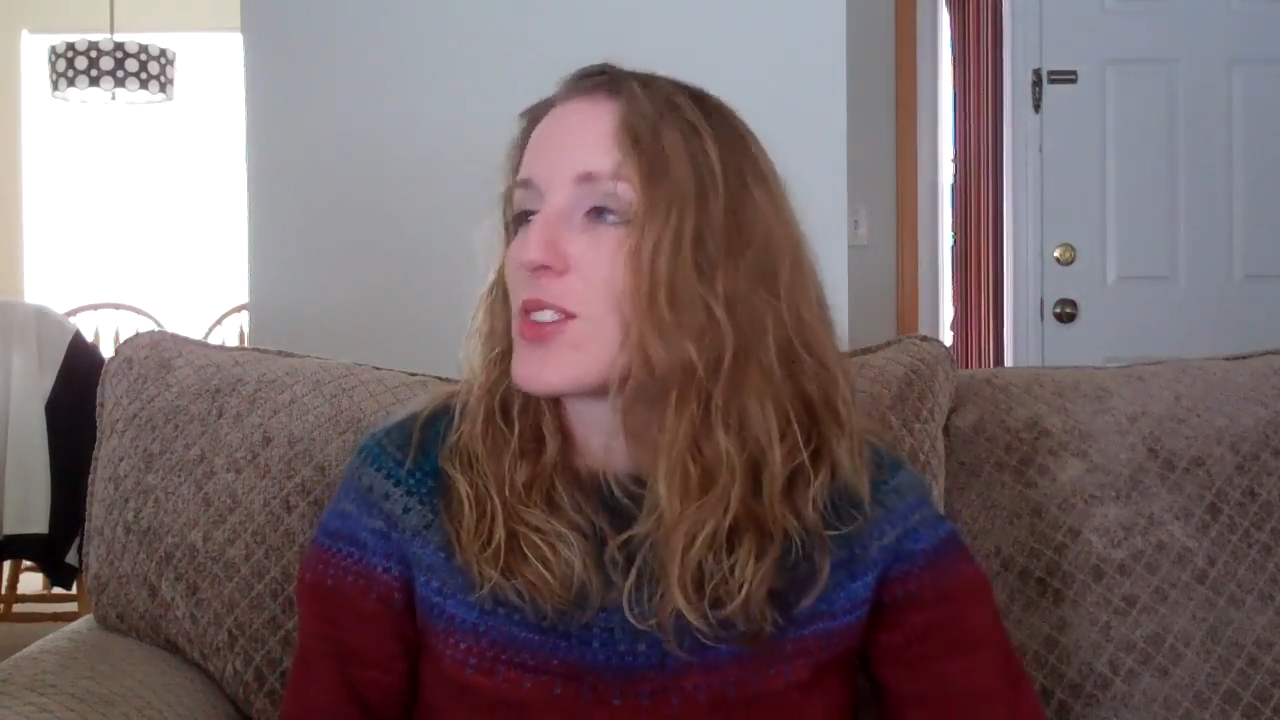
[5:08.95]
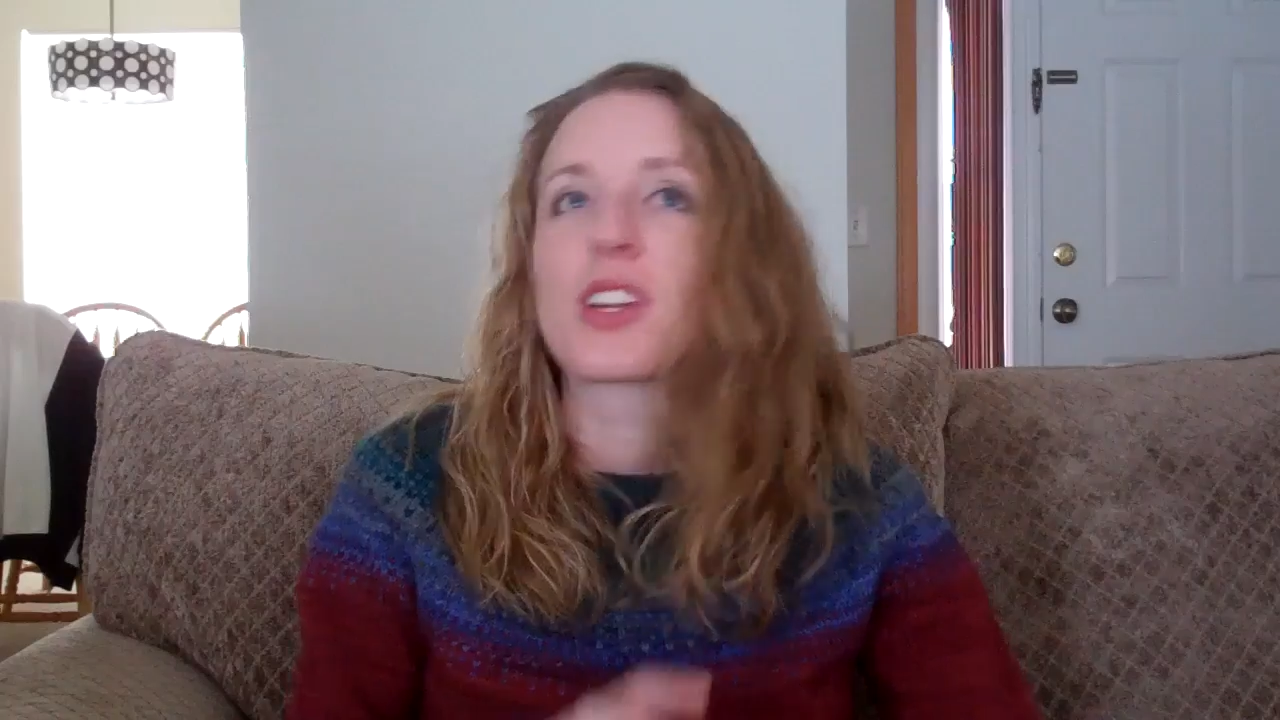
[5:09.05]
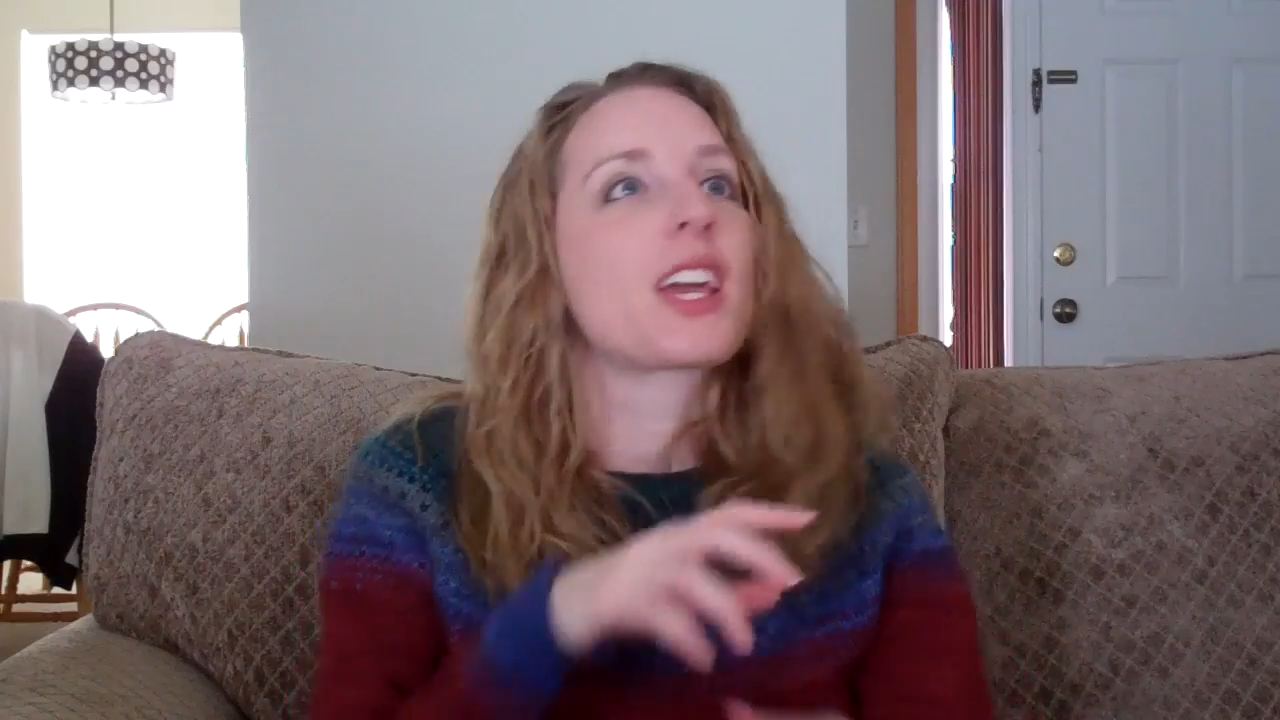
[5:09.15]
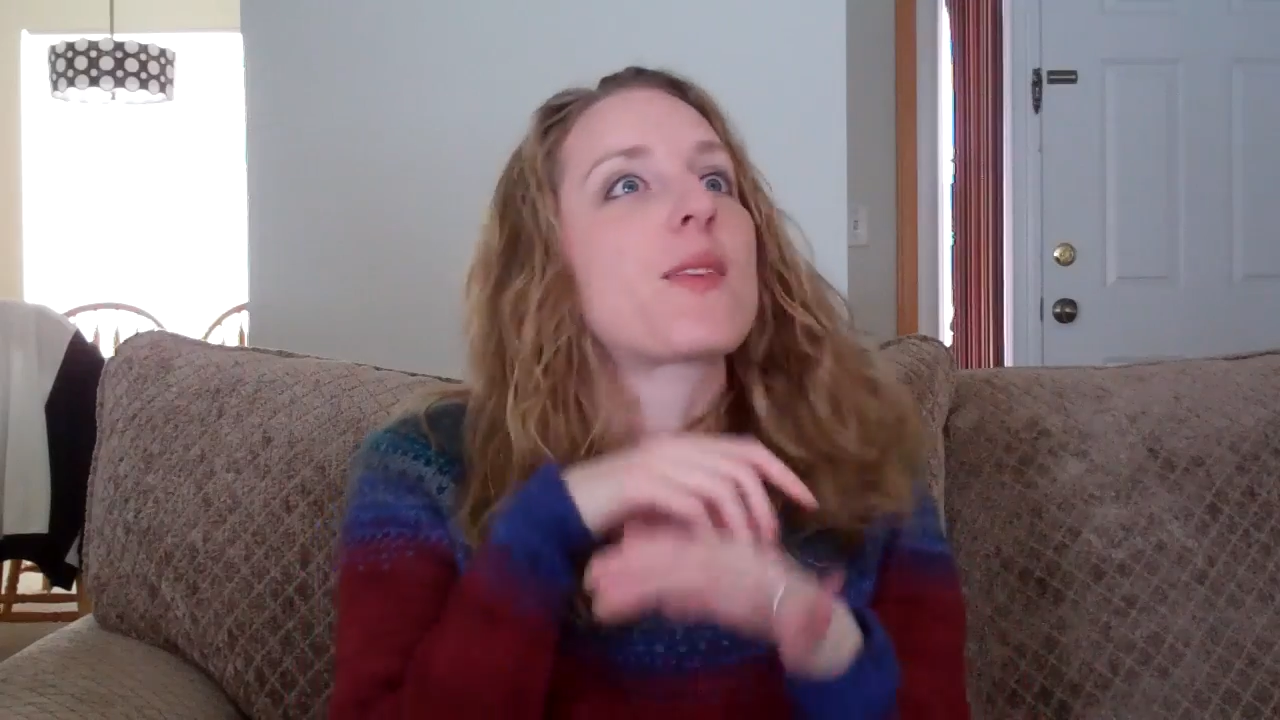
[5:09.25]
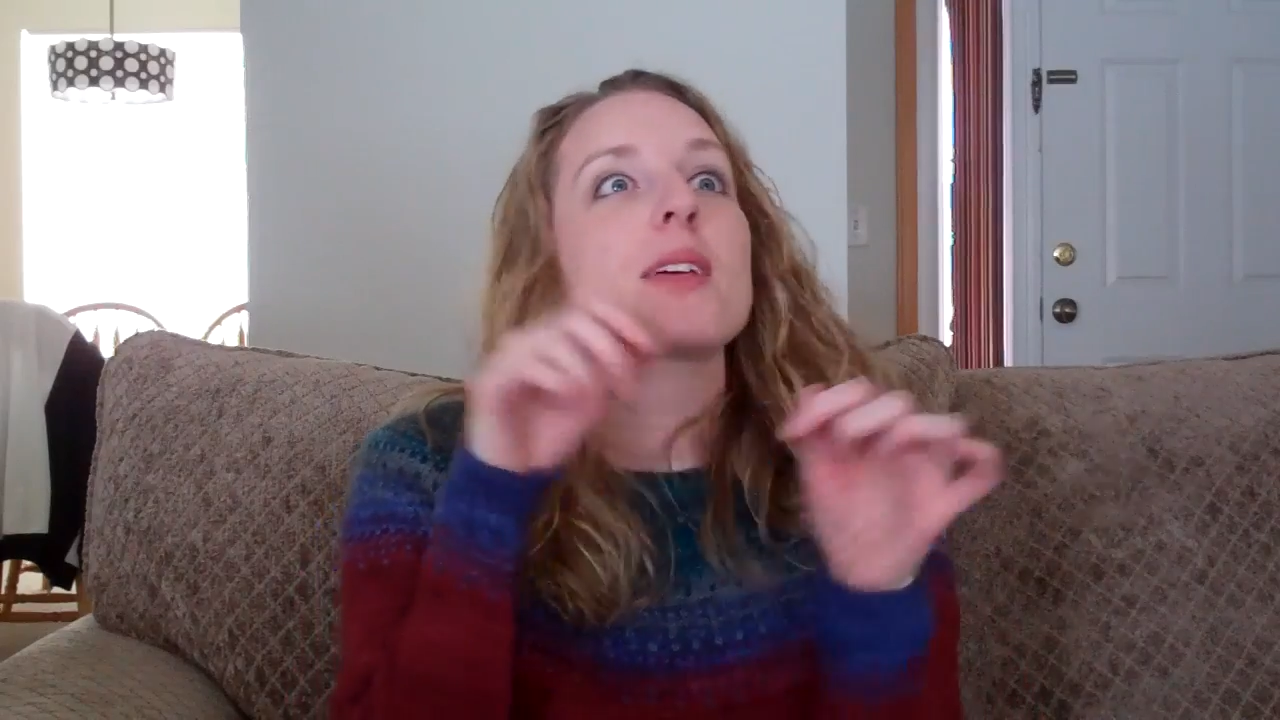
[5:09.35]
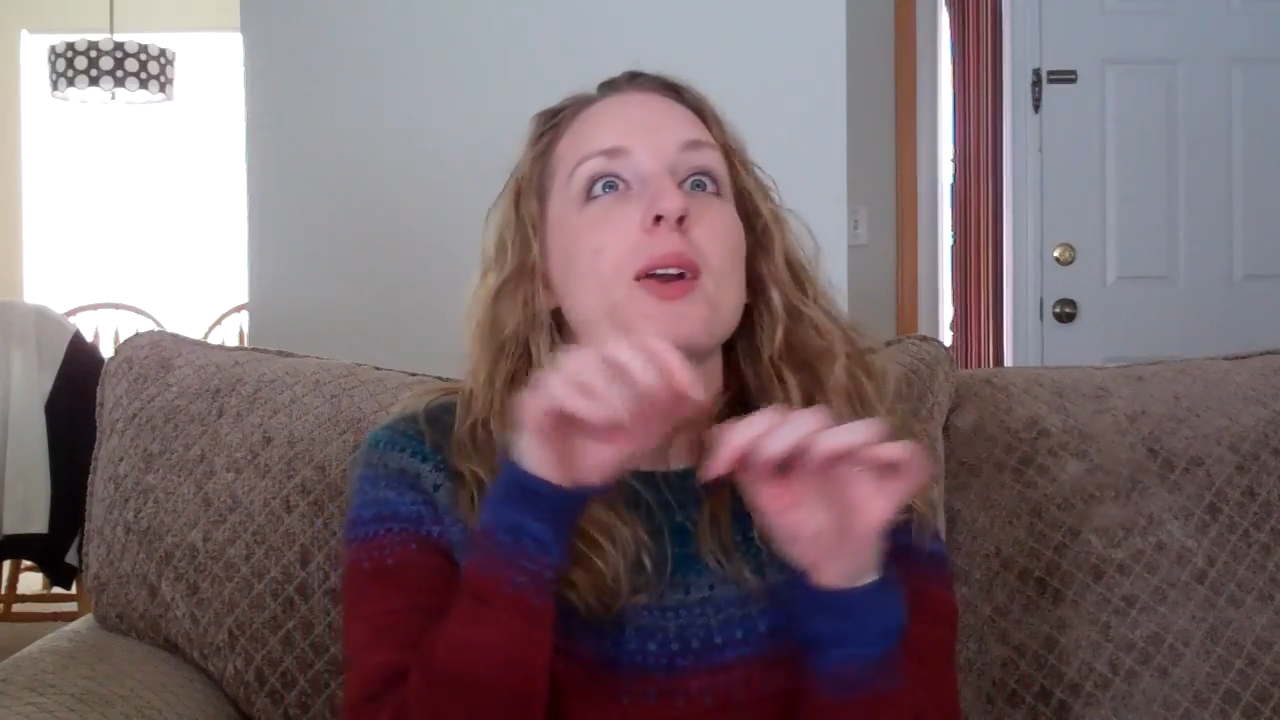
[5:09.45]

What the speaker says: looking at me